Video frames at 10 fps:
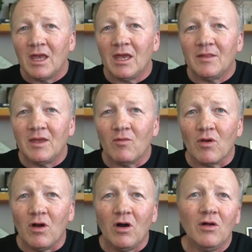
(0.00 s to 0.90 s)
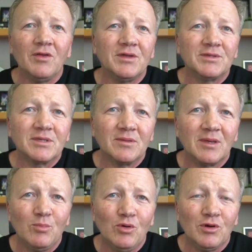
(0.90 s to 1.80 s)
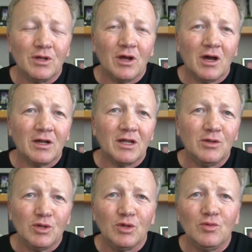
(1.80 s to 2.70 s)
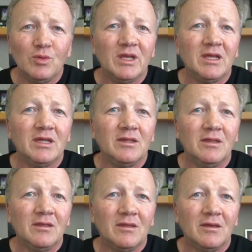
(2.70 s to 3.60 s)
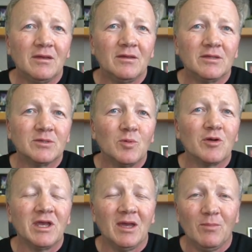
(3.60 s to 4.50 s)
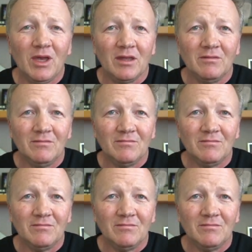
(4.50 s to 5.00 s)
and they were all instantly put on a new lead smart campaign.